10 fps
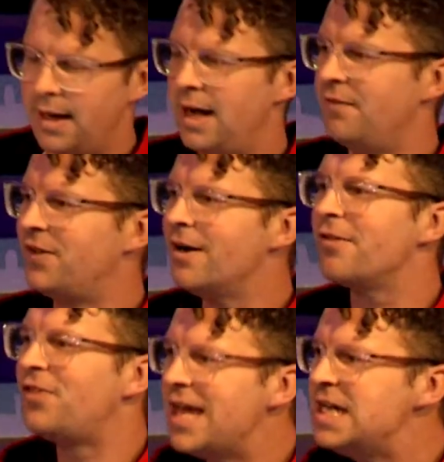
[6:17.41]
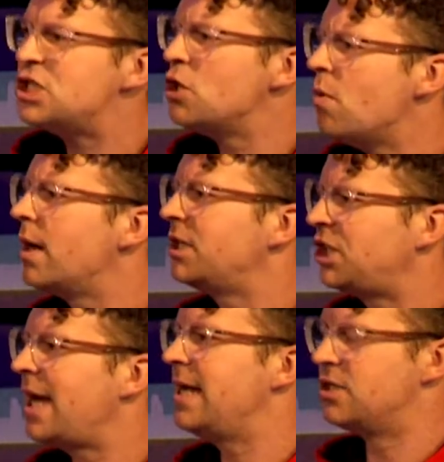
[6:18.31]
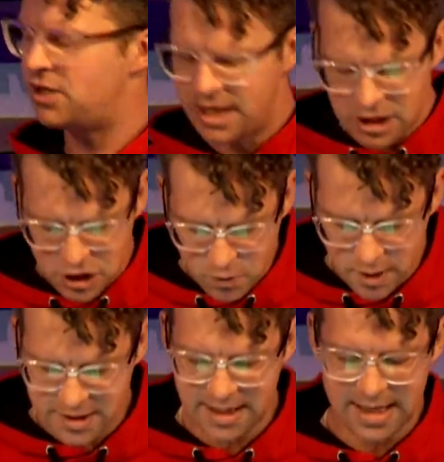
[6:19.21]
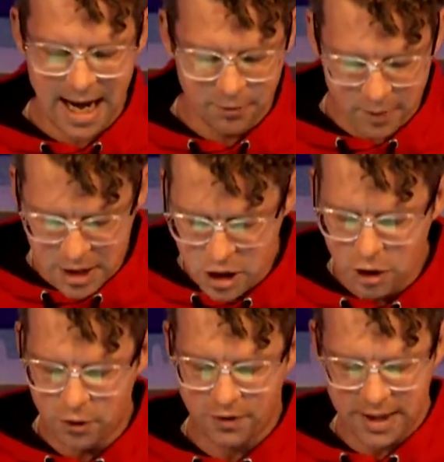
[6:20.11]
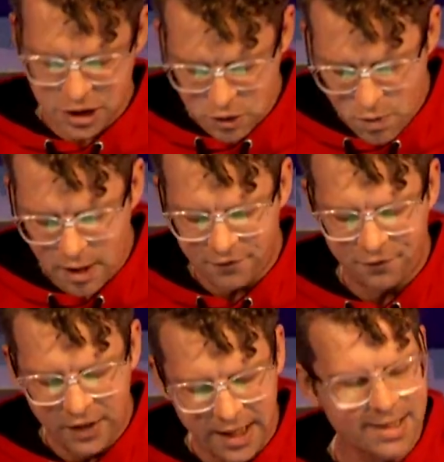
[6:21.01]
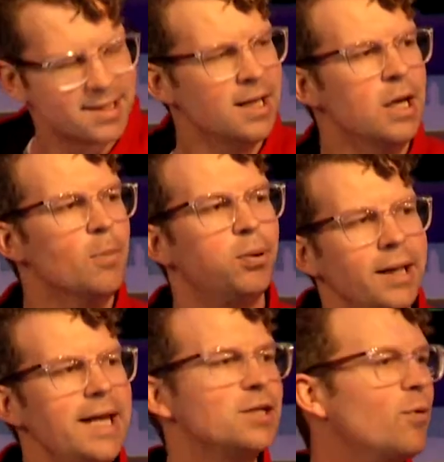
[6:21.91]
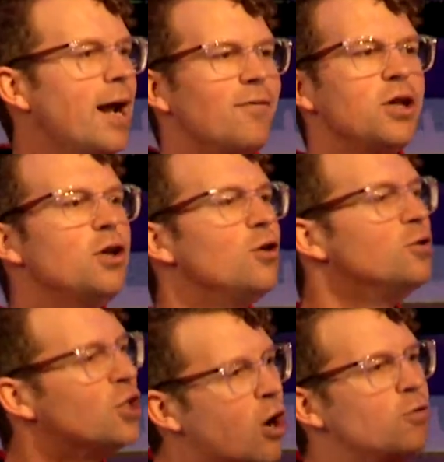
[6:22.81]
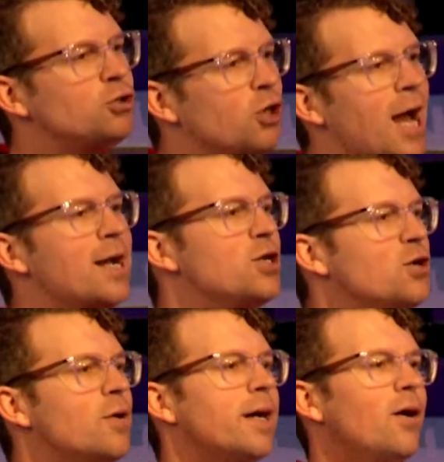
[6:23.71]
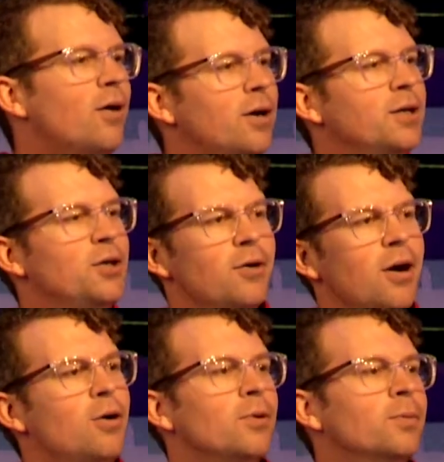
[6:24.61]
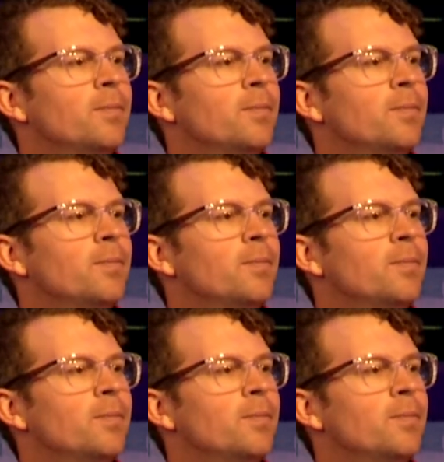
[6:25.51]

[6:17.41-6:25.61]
if there are things you want to change, things you want to see God renew, things you want to fix, please, whatever you do, don't try to do it on your own.